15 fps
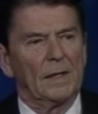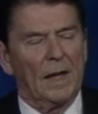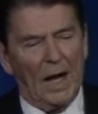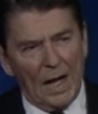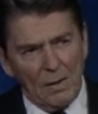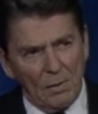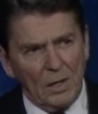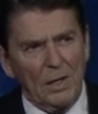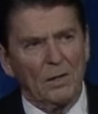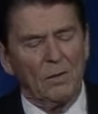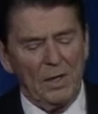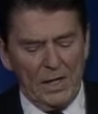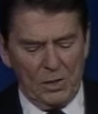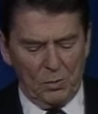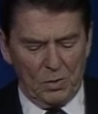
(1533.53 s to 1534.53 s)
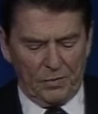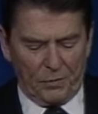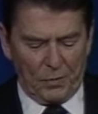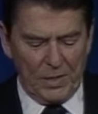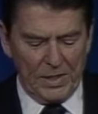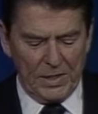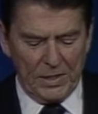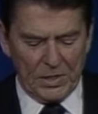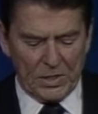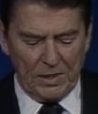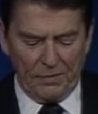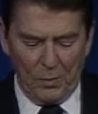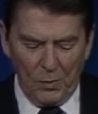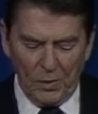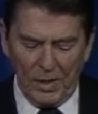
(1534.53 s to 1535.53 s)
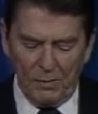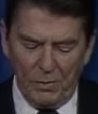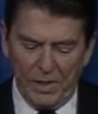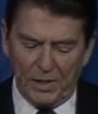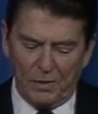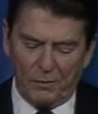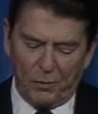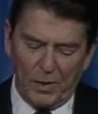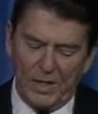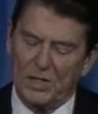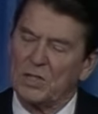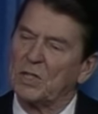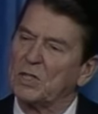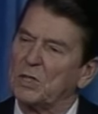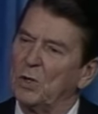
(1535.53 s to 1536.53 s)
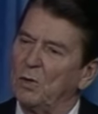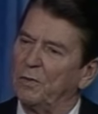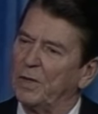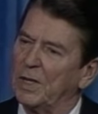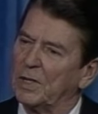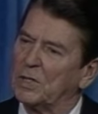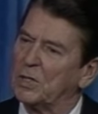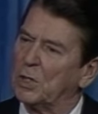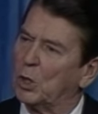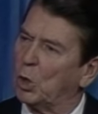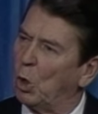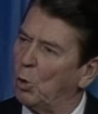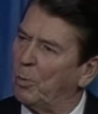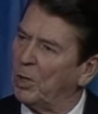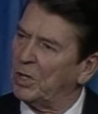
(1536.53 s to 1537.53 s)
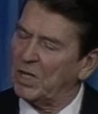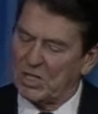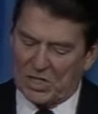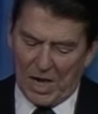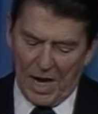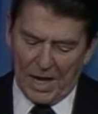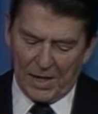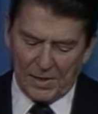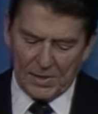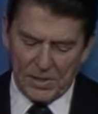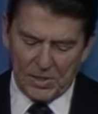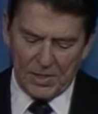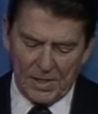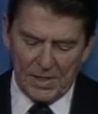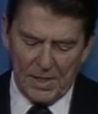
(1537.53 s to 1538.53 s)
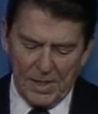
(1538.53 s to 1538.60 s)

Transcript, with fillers: I would agree to a freeze if only we could freeze the Soviets' global desires.